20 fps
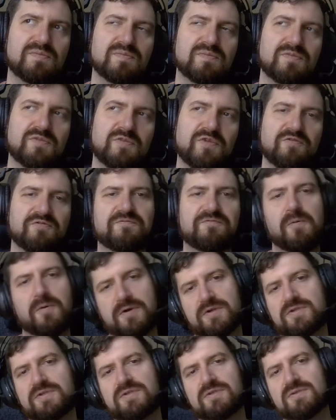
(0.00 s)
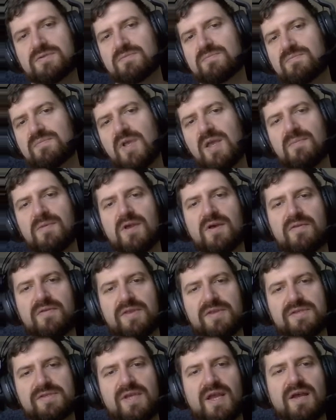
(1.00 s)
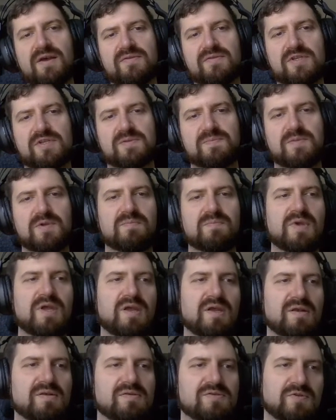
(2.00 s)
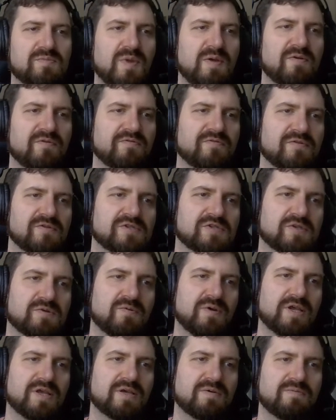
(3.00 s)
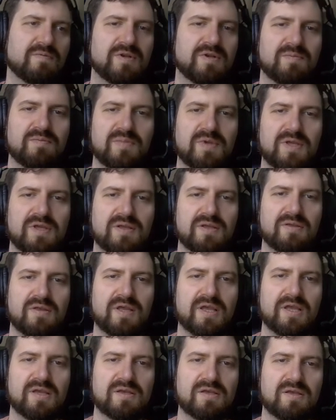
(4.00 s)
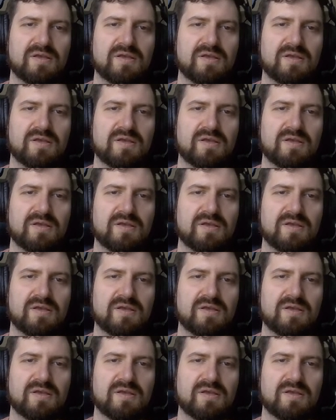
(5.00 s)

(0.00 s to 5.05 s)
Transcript: the force maybe of the sound that's being made. So maybe for a squick it wouldn't be like